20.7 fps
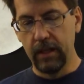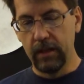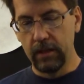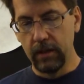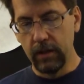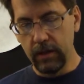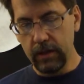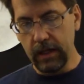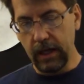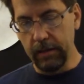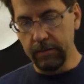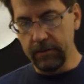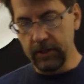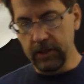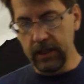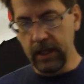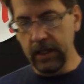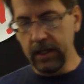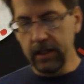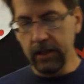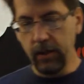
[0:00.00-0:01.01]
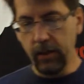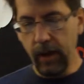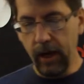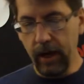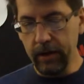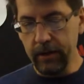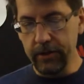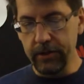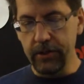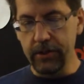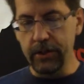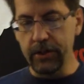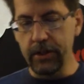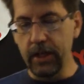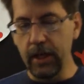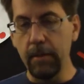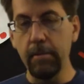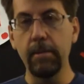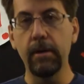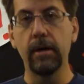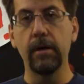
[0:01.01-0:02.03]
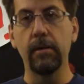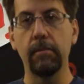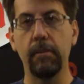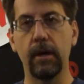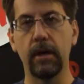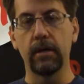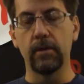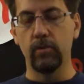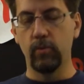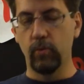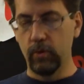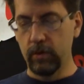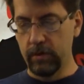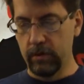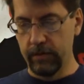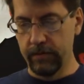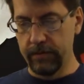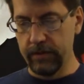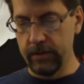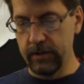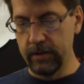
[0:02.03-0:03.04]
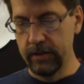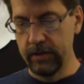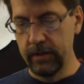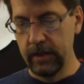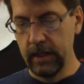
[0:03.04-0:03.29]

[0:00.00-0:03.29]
Look, I'm sending you out as sheep among wolves.